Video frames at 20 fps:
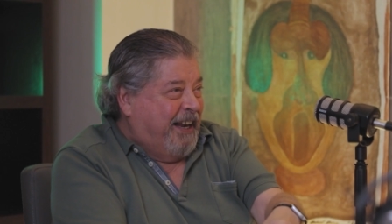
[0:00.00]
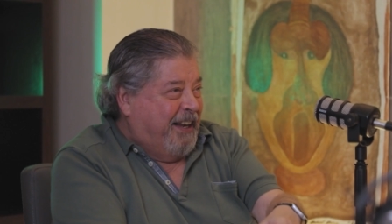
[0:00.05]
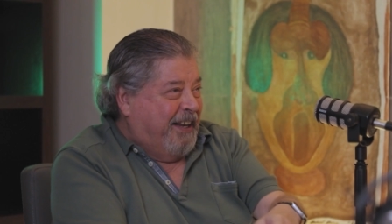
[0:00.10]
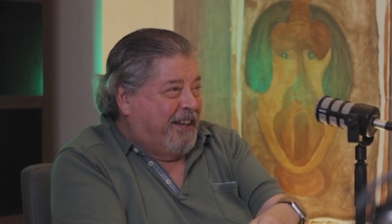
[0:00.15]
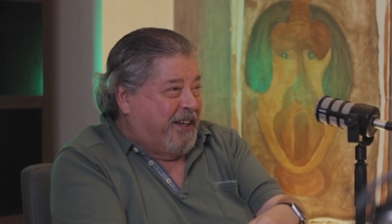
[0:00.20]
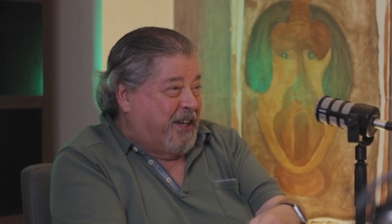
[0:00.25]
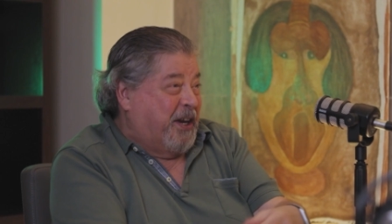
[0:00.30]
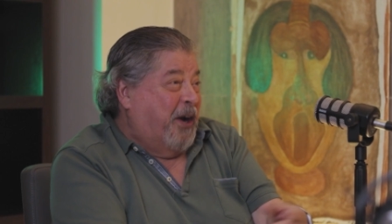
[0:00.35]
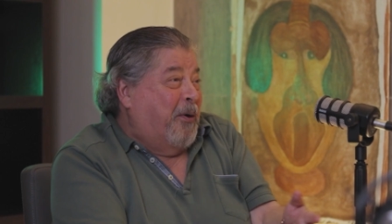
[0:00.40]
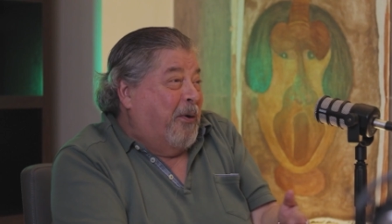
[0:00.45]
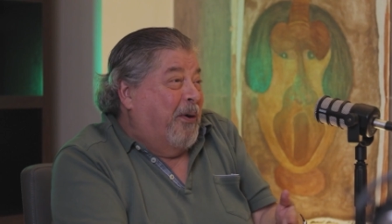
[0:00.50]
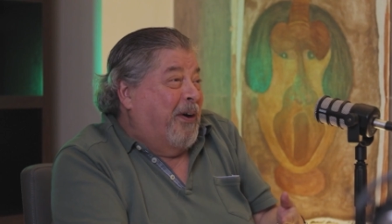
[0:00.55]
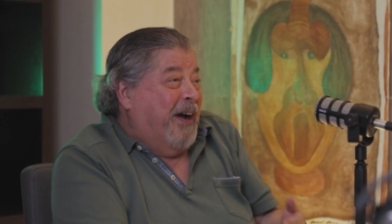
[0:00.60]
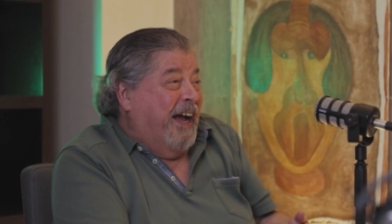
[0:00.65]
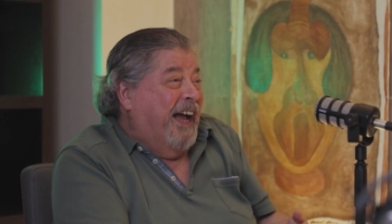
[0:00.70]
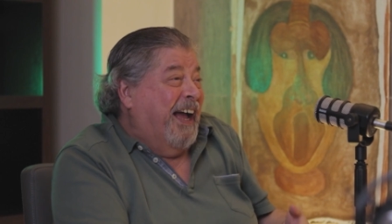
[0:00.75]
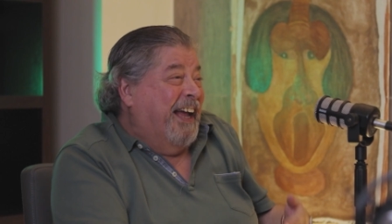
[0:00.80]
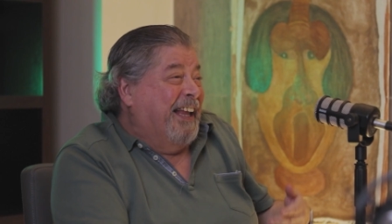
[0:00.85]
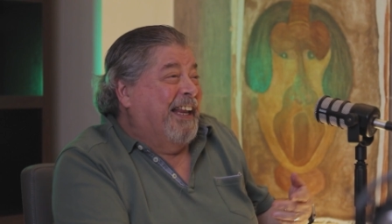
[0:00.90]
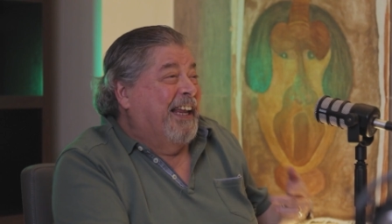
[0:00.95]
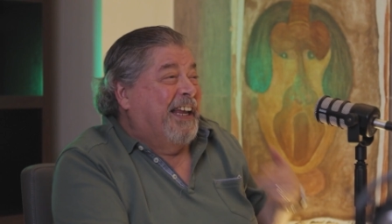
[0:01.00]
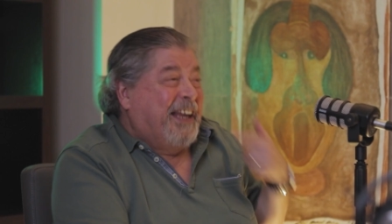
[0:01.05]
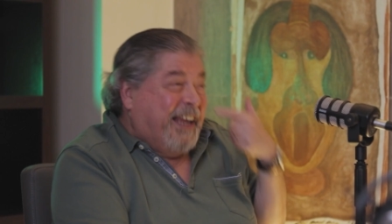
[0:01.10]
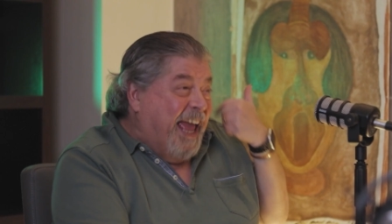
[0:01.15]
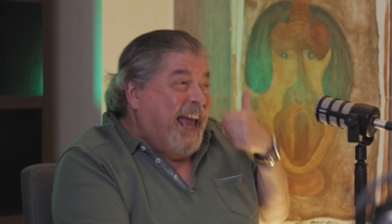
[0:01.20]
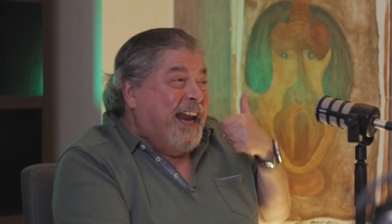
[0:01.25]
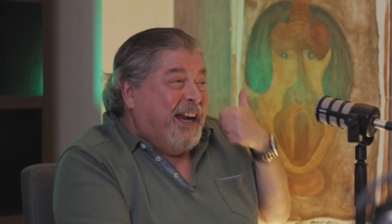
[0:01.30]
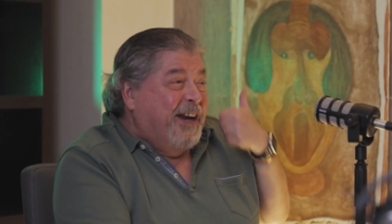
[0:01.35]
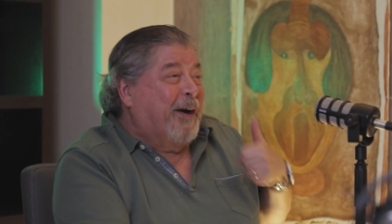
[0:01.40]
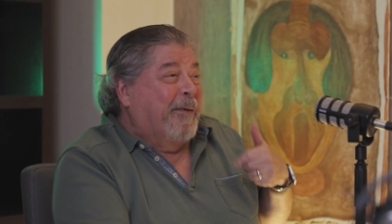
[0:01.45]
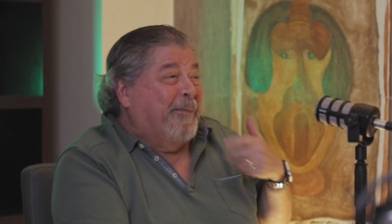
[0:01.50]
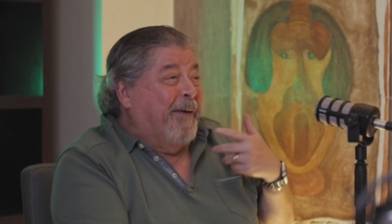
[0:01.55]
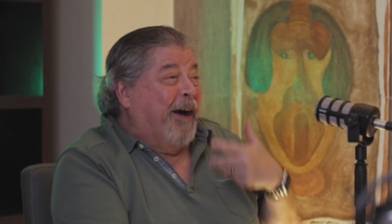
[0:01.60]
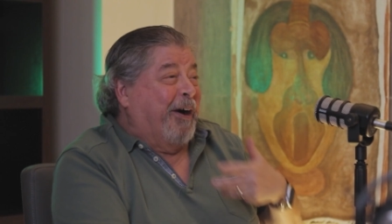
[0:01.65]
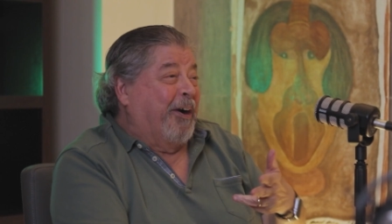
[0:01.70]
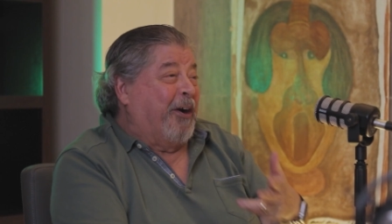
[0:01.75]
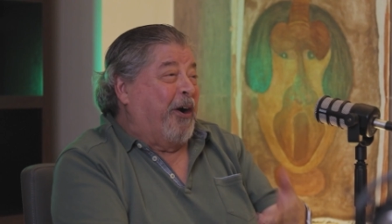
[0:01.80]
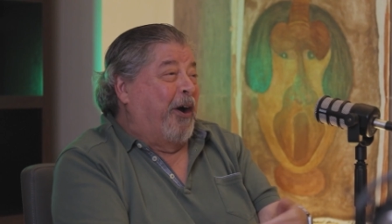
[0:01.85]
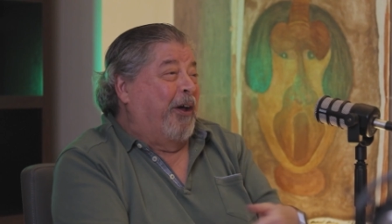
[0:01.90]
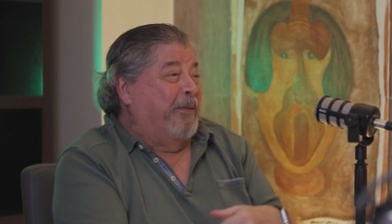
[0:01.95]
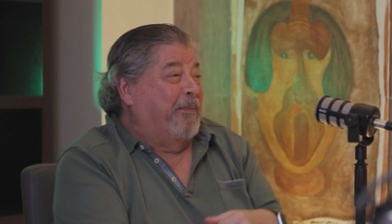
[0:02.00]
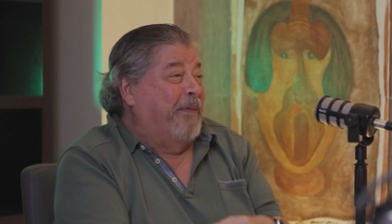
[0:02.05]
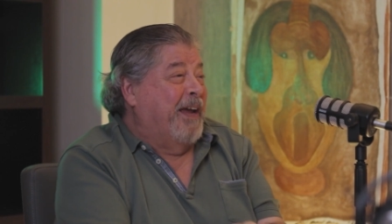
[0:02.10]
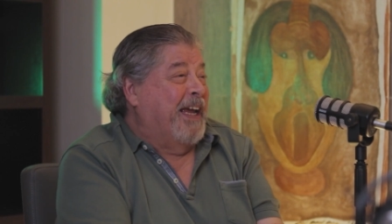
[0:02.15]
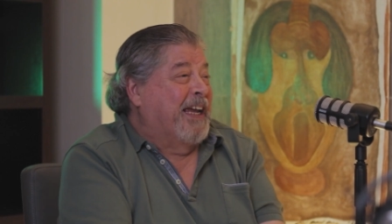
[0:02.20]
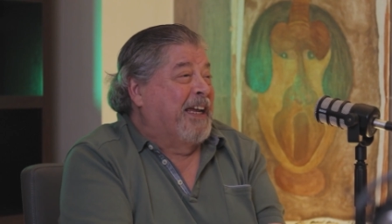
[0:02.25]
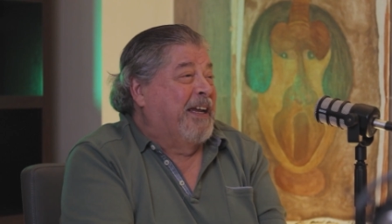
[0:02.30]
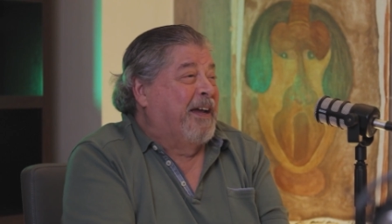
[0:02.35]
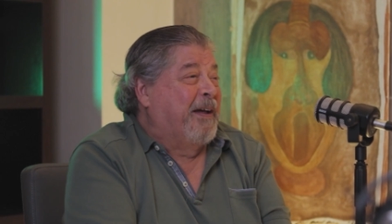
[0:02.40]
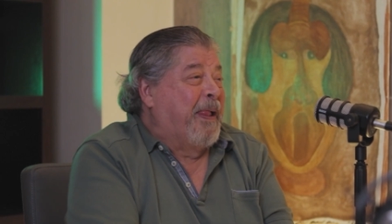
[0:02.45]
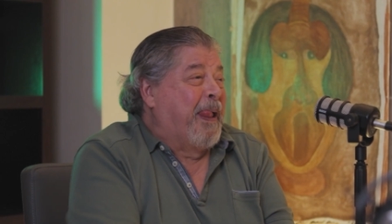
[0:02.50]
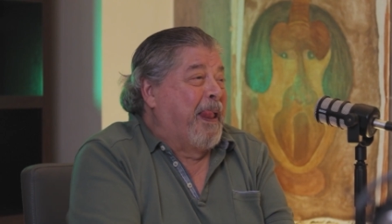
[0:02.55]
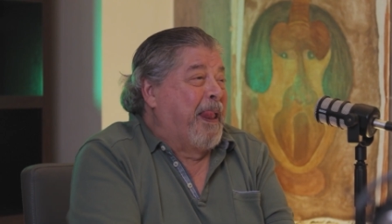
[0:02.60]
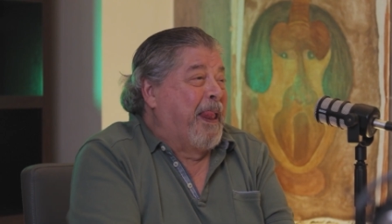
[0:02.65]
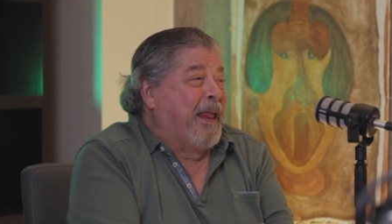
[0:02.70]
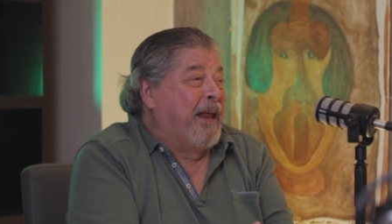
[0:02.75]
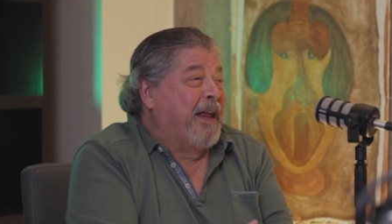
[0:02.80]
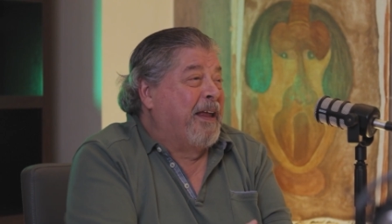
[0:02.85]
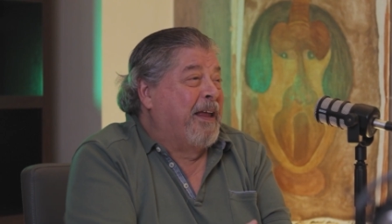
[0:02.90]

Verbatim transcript: Then, so Eddie Romero called me.